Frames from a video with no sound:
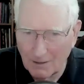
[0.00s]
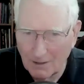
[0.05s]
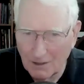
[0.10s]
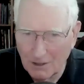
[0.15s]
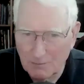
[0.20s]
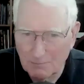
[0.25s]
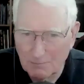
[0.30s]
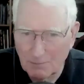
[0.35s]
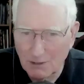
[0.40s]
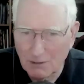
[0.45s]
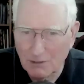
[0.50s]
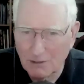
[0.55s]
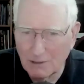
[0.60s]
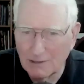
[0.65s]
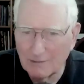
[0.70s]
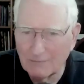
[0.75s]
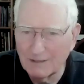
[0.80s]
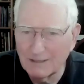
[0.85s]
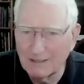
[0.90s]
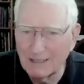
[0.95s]
especially
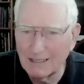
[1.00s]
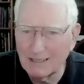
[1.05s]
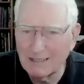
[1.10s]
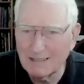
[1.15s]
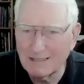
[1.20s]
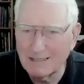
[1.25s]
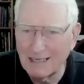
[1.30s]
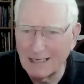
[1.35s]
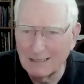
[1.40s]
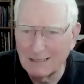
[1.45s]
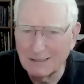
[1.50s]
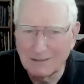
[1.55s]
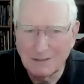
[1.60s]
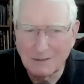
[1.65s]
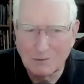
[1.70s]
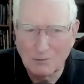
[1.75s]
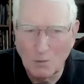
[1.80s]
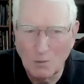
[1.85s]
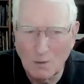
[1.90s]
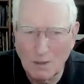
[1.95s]
if it takes 10 to
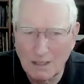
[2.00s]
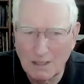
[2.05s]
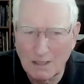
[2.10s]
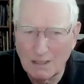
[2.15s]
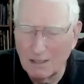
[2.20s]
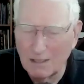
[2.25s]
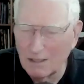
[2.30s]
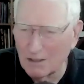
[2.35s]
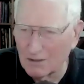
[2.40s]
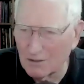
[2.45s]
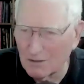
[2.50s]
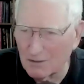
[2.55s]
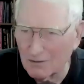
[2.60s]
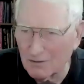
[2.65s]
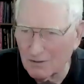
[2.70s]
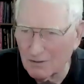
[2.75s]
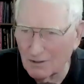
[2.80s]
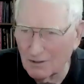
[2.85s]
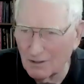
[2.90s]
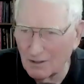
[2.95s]
20
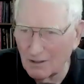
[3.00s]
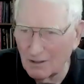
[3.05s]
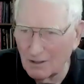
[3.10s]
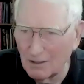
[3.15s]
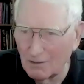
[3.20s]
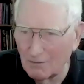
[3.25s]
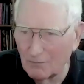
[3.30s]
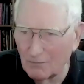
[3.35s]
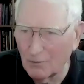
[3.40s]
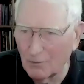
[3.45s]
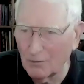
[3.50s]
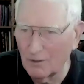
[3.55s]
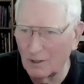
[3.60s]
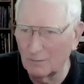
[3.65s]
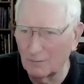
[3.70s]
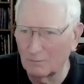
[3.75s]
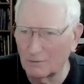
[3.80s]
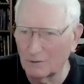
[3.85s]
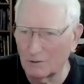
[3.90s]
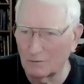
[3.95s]
years for
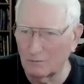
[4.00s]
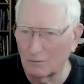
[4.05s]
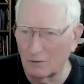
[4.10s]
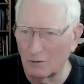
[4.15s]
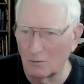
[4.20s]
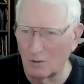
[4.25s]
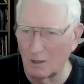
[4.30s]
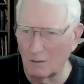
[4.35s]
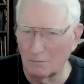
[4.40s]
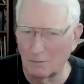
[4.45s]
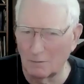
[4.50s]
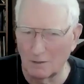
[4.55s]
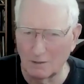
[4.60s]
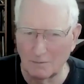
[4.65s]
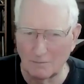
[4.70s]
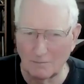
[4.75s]
them to grow up.